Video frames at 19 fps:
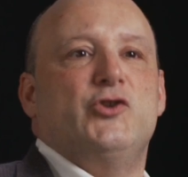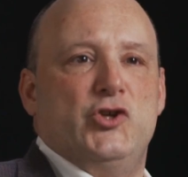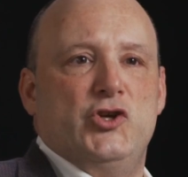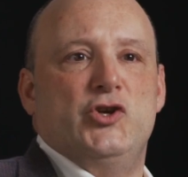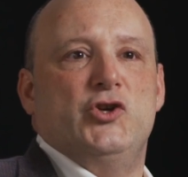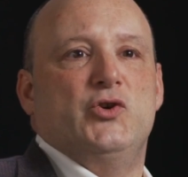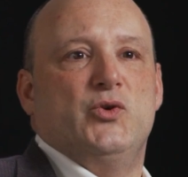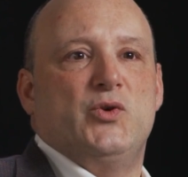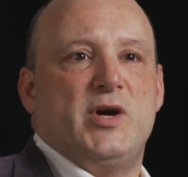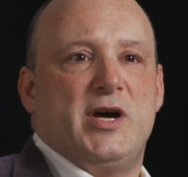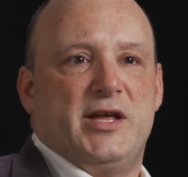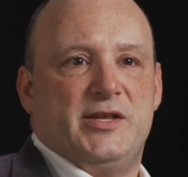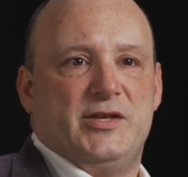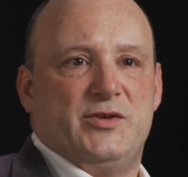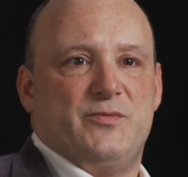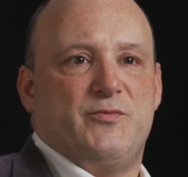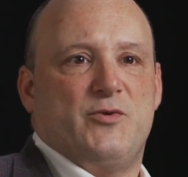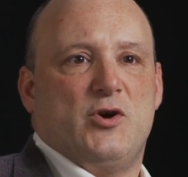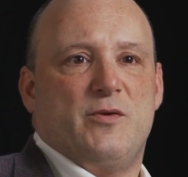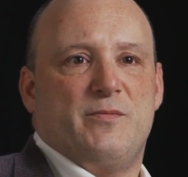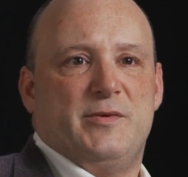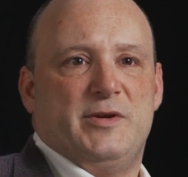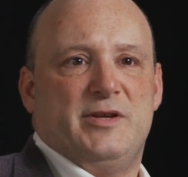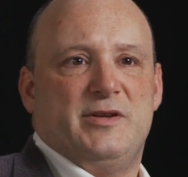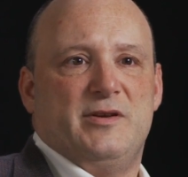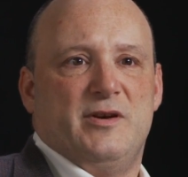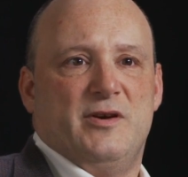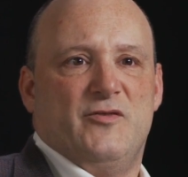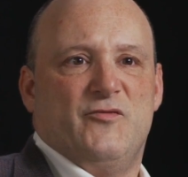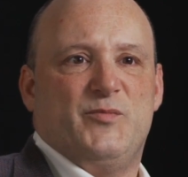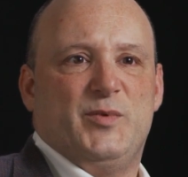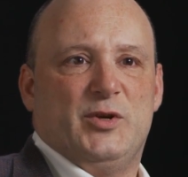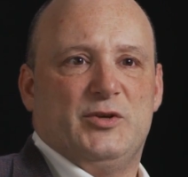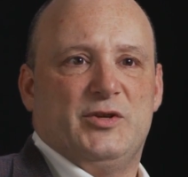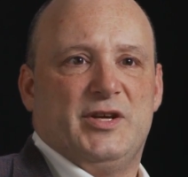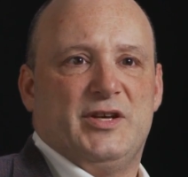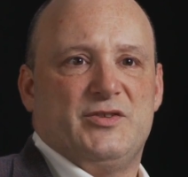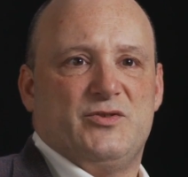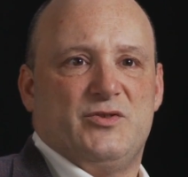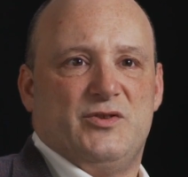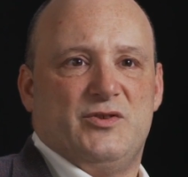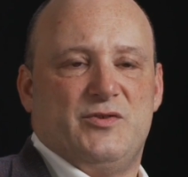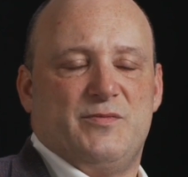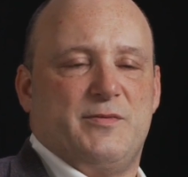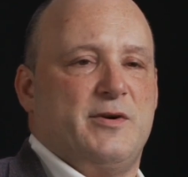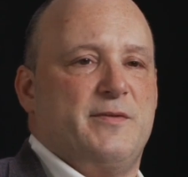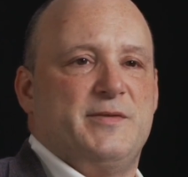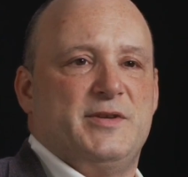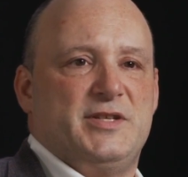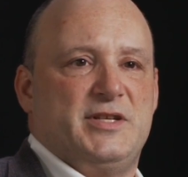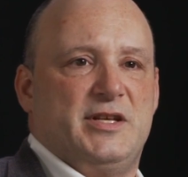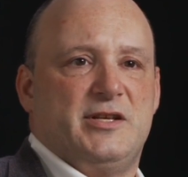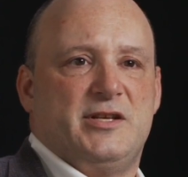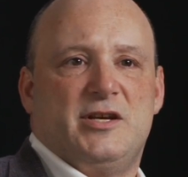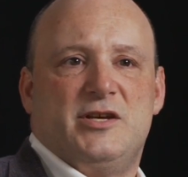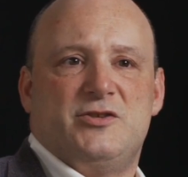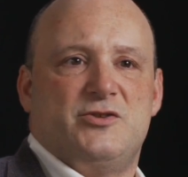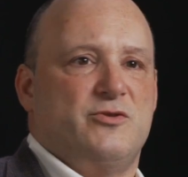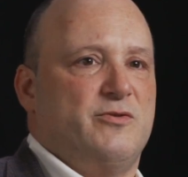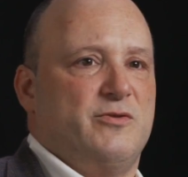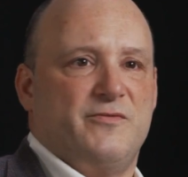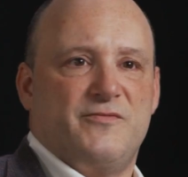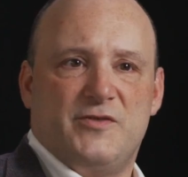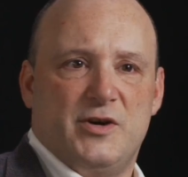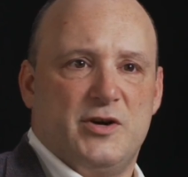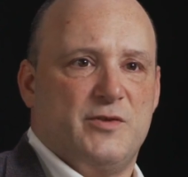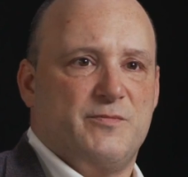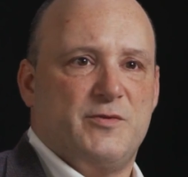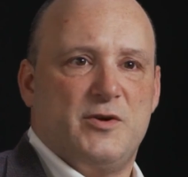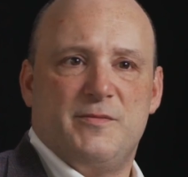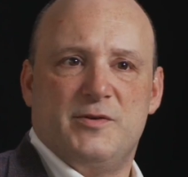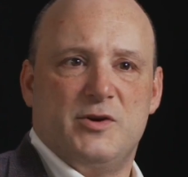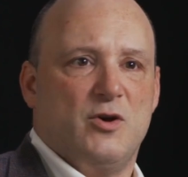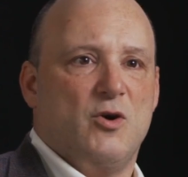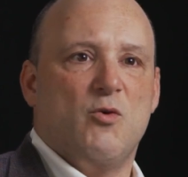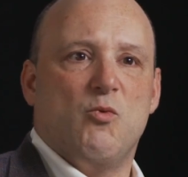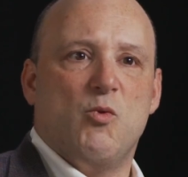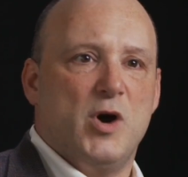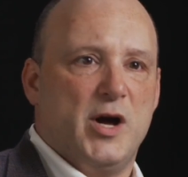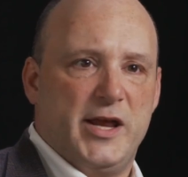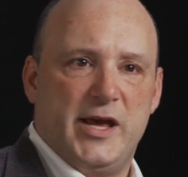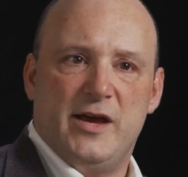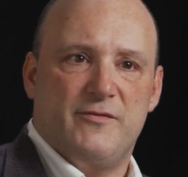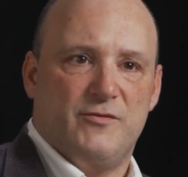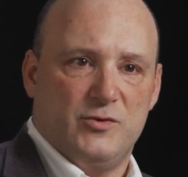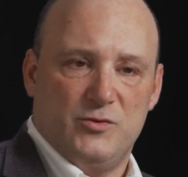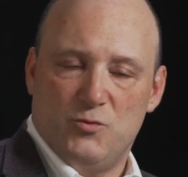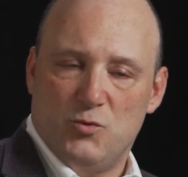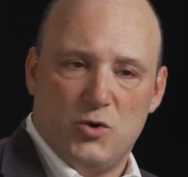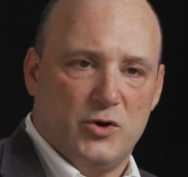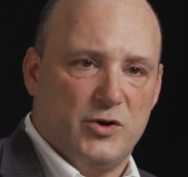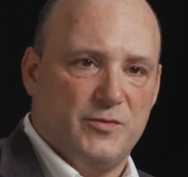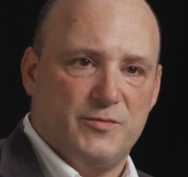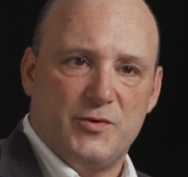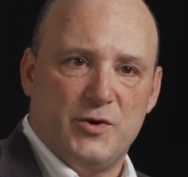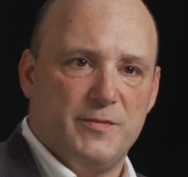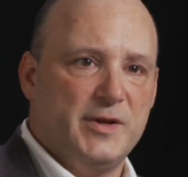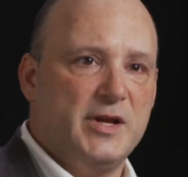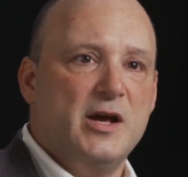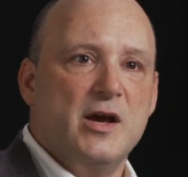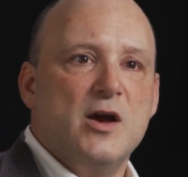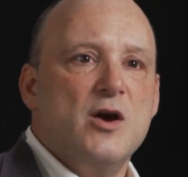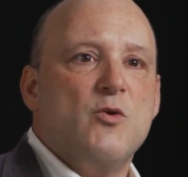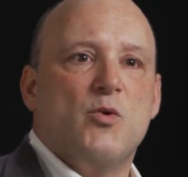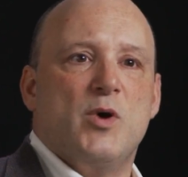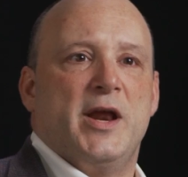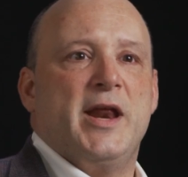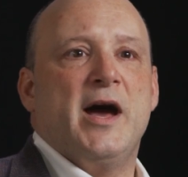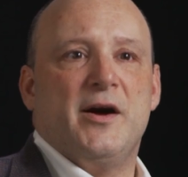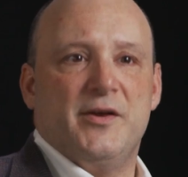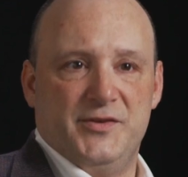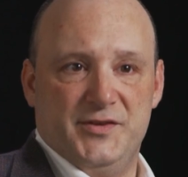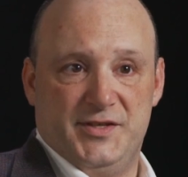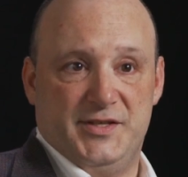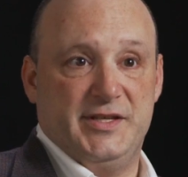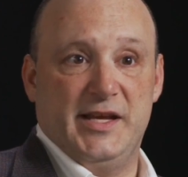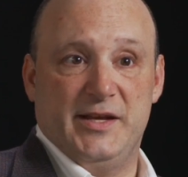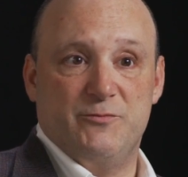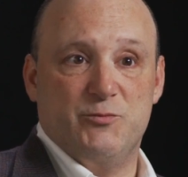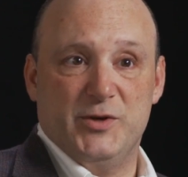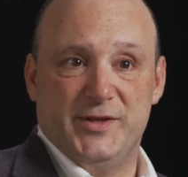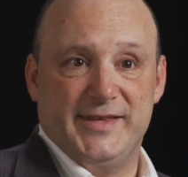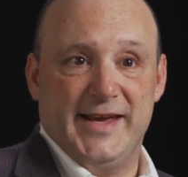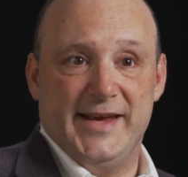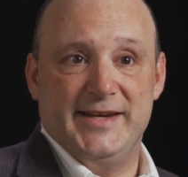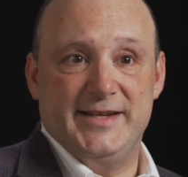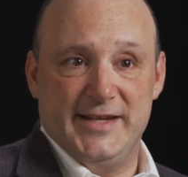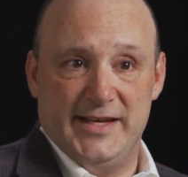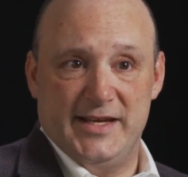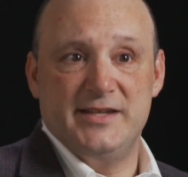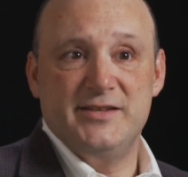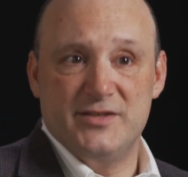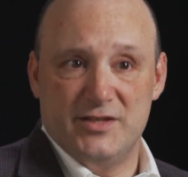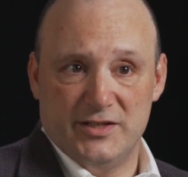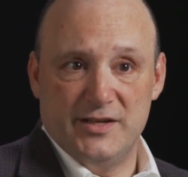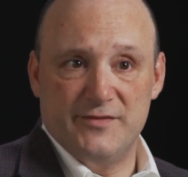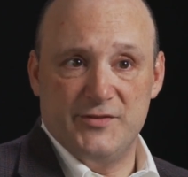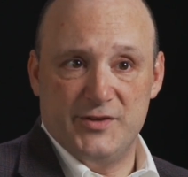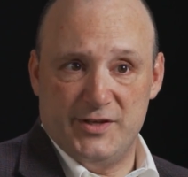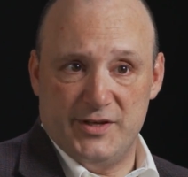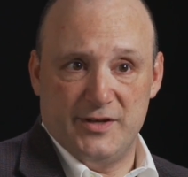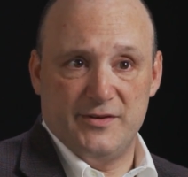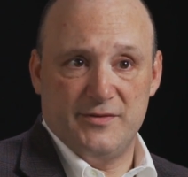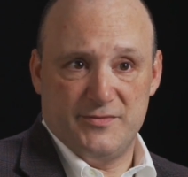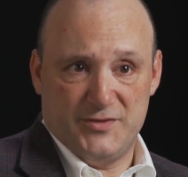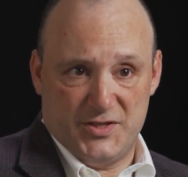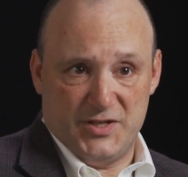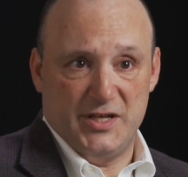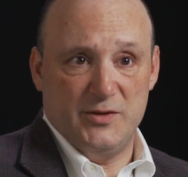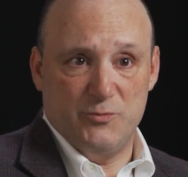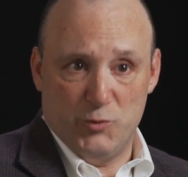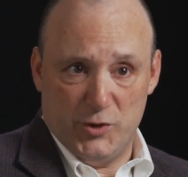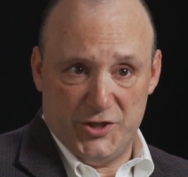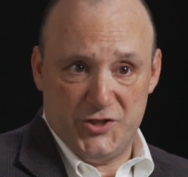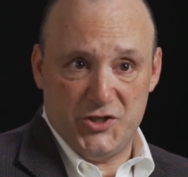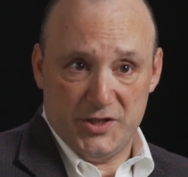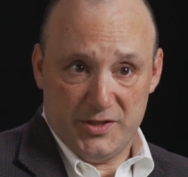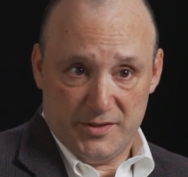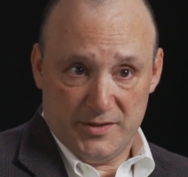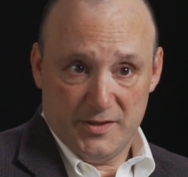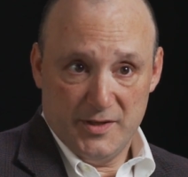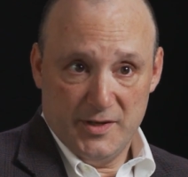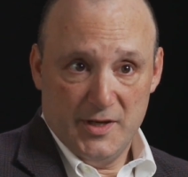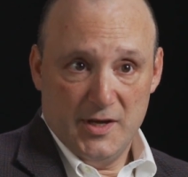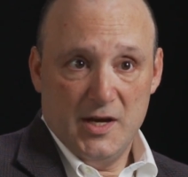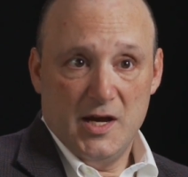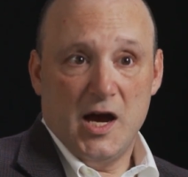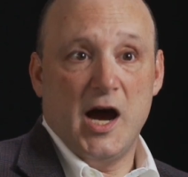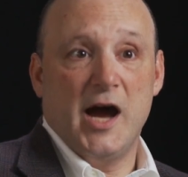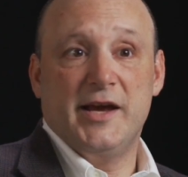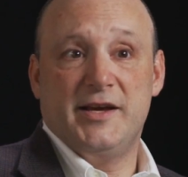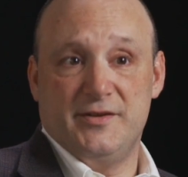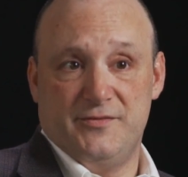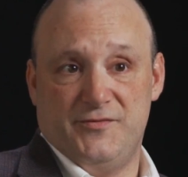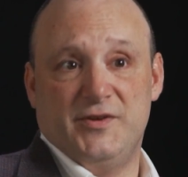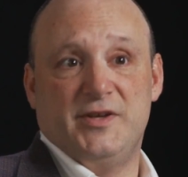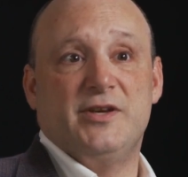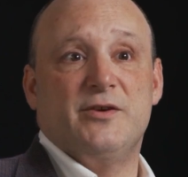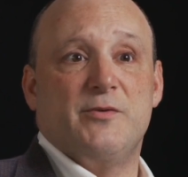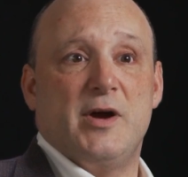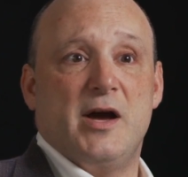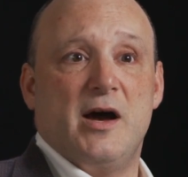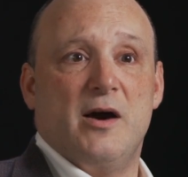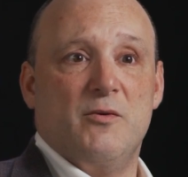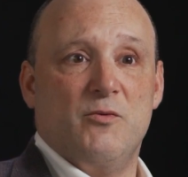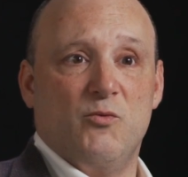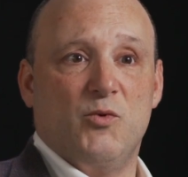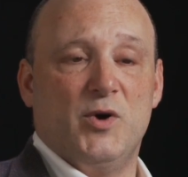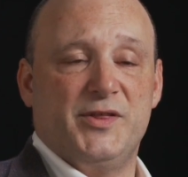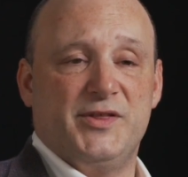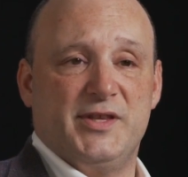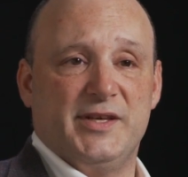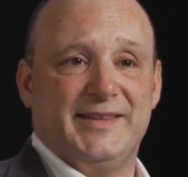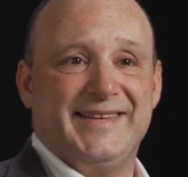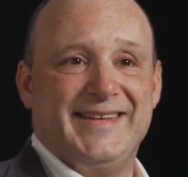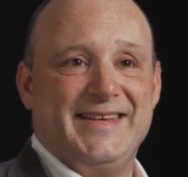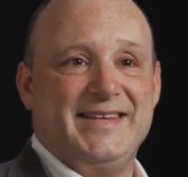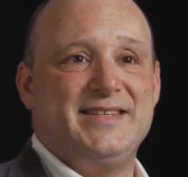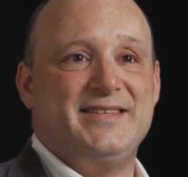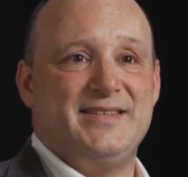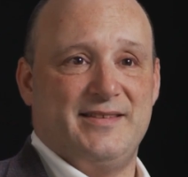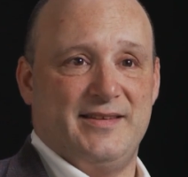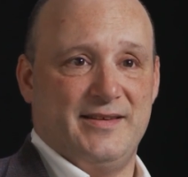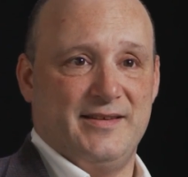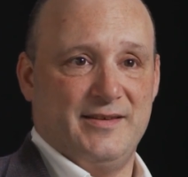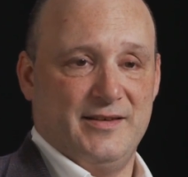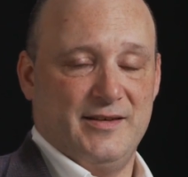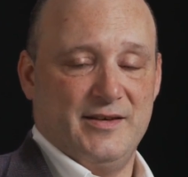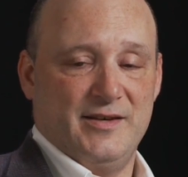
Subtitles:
knew how the Department of Buildings or the Department of Sanitation or the Fire Department or whatever, the Water Department, went out and did what they did and delivered their city widget, I could figure out what the least